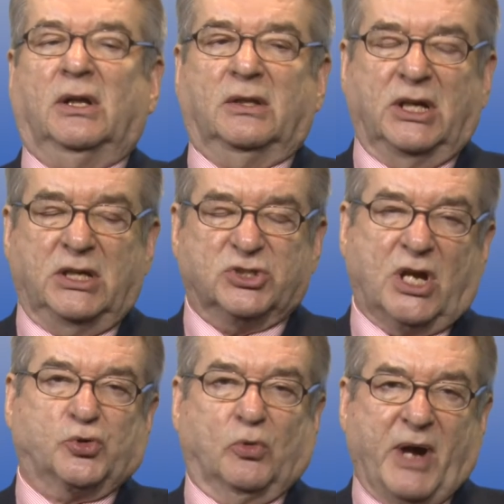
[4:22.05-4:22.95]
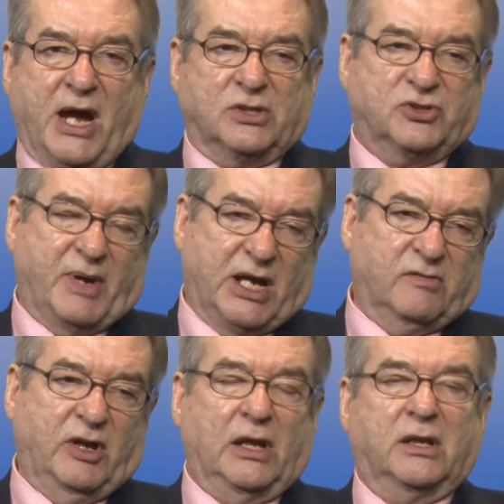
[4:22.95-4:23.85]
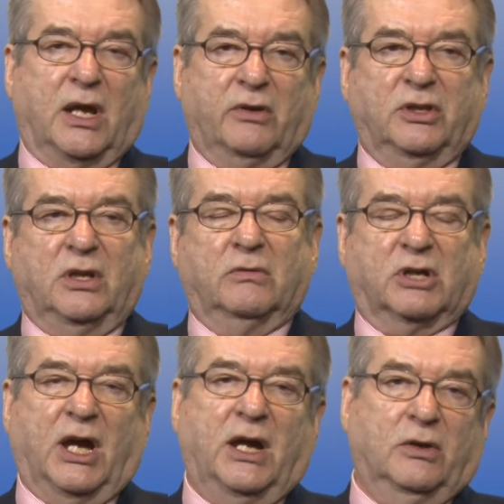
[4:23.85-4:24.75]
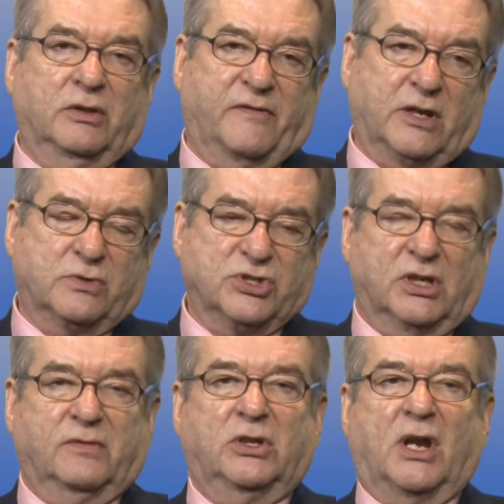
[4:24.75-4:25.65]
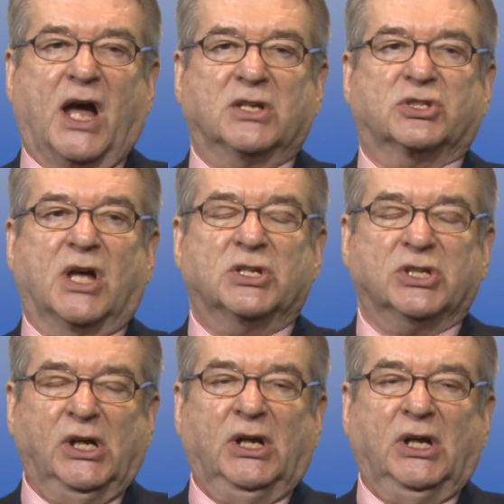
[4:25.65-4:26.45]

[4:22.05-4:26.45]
the central banks, the Bank of England here in the UK or the Federal Reserve in the United States,